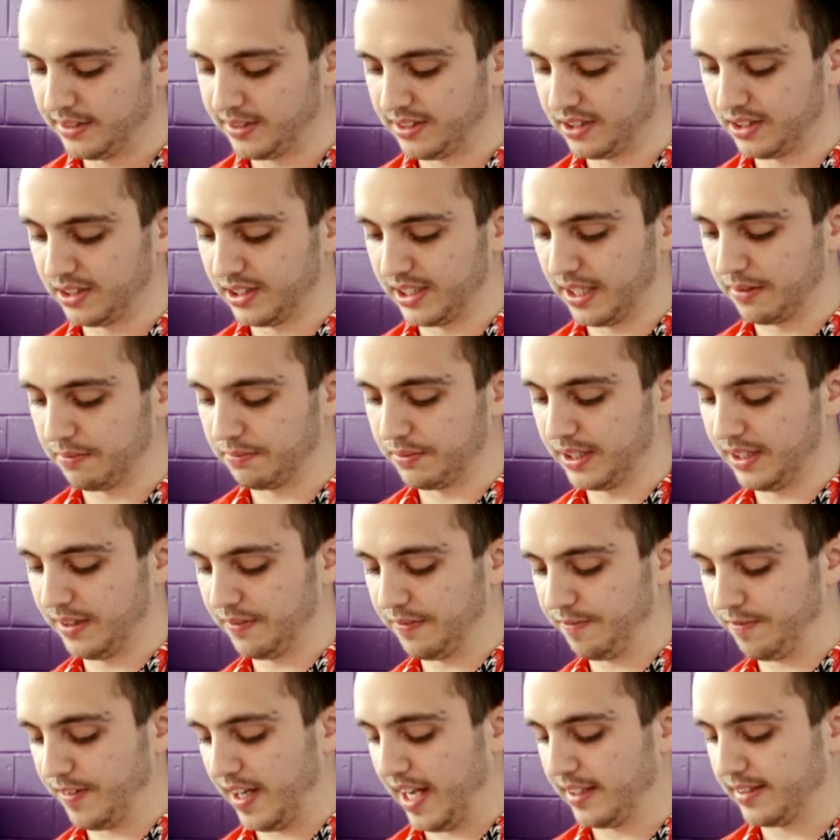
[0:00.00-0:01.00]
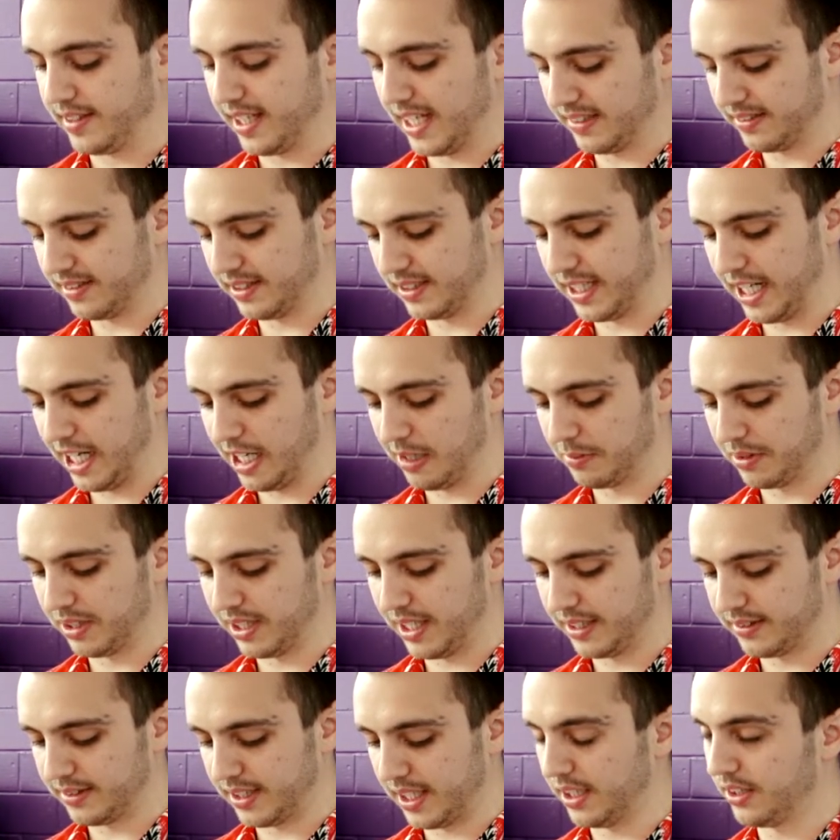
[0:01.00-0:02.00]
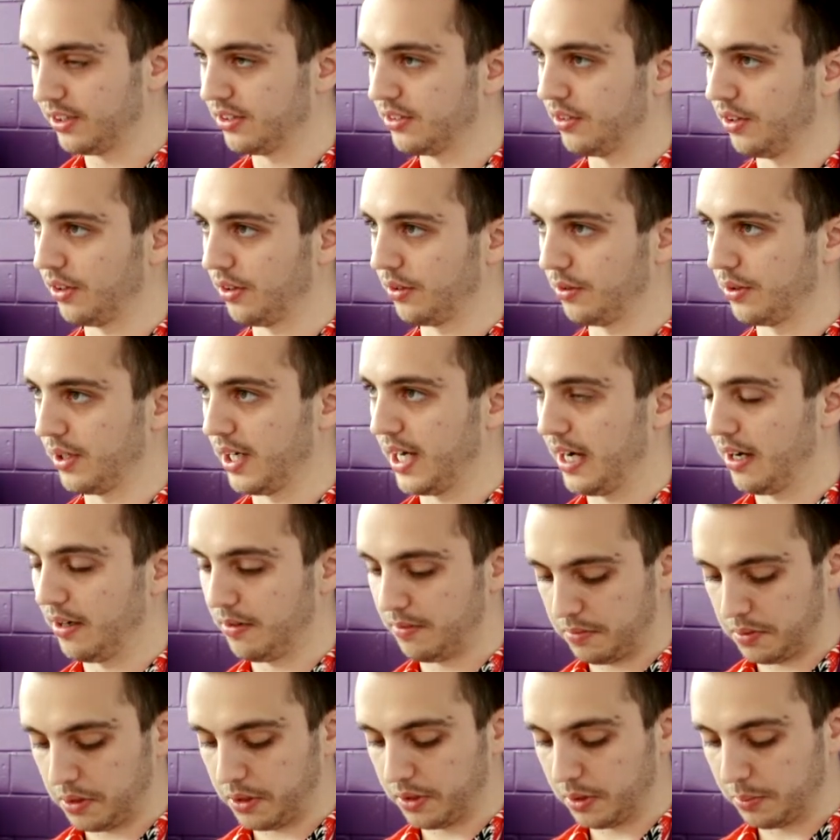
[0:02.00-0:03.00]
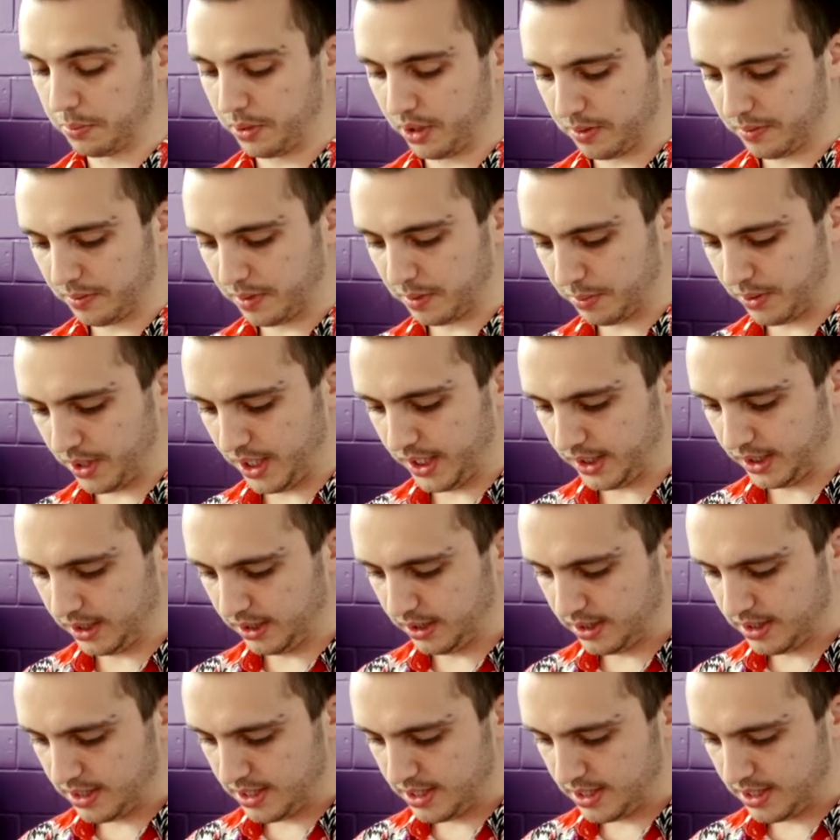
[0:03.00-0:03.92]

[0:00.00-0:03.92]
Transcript: is that you're gonna get really fantastic caramelization throughout on the bottom of the burger.